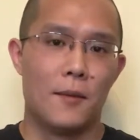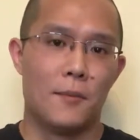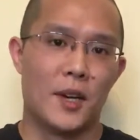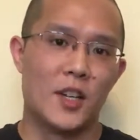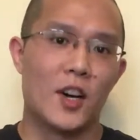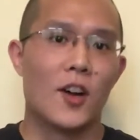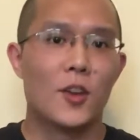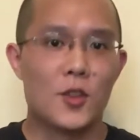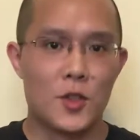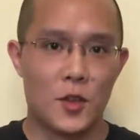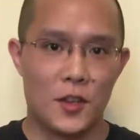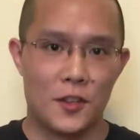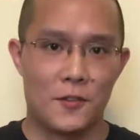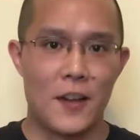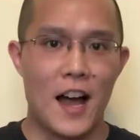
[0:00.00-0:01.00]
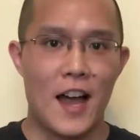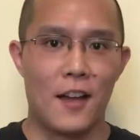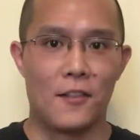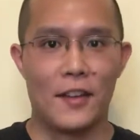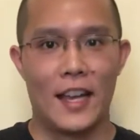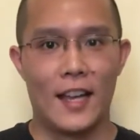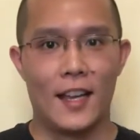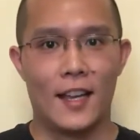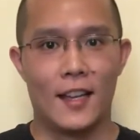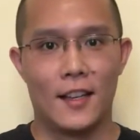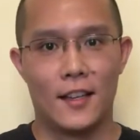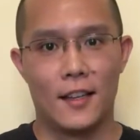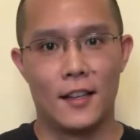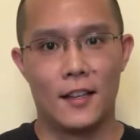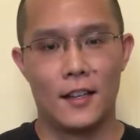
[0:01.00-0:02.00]
my daughter's only 5
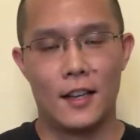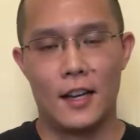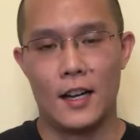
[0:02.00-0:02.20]
and